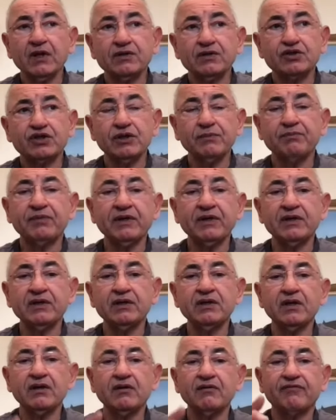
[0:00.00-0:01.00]
chip
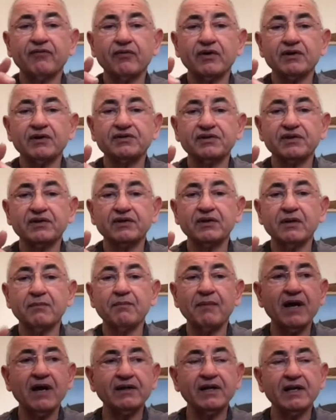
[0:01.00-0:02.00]
in for a certain
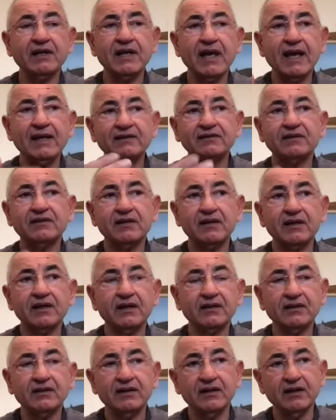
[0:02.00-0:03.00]
amount and enter
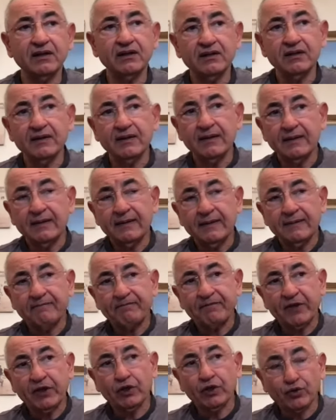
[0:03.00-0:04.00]
the
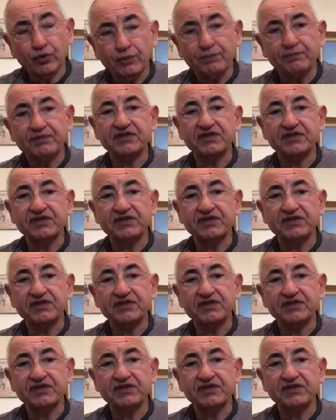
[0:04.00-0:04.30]
group